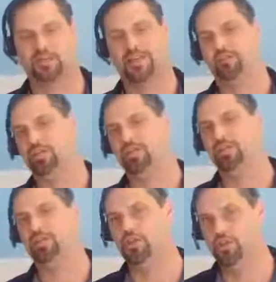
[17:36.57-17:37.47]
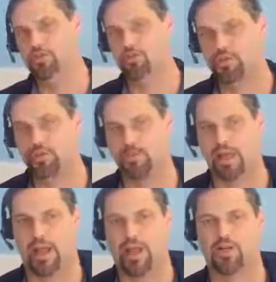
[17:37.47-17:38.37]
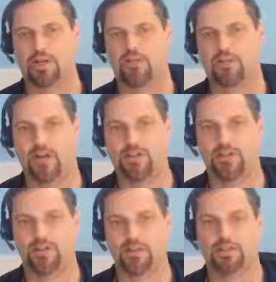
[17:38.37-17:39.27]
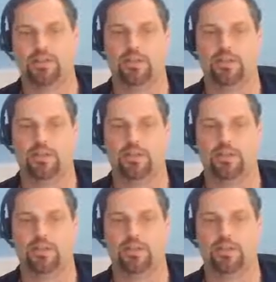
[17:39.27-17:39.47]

typically used by our advisors.